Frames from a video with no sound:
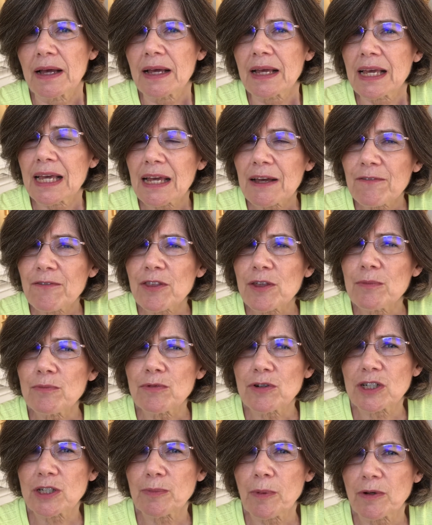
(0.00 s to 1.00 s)
Give them
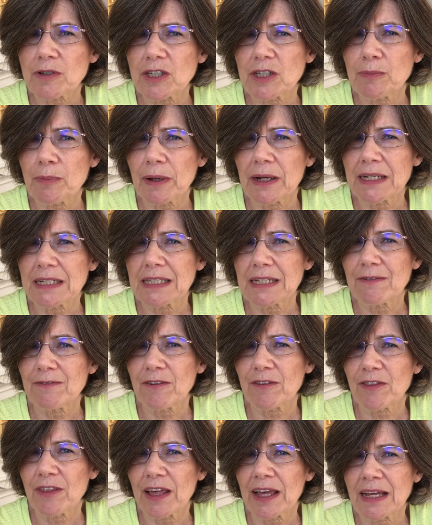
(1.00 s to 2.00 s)
responsibility for
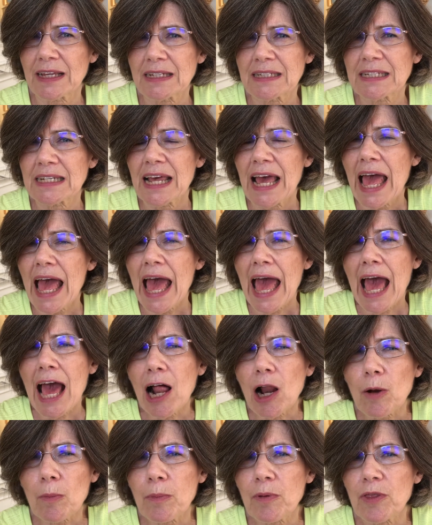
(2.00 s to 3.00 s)
things,
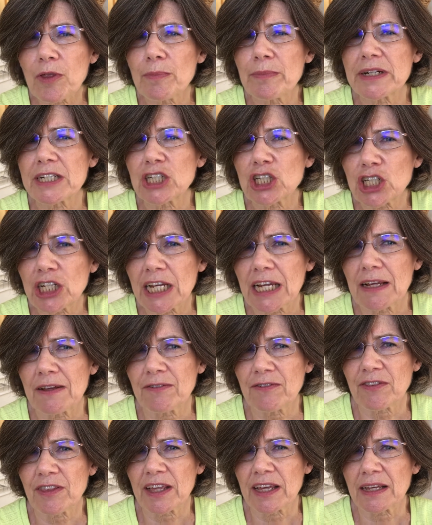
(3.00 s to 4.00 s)
help them achieve
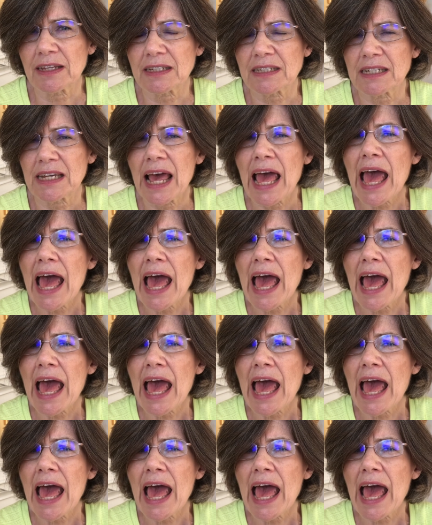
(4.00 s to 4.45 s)
things,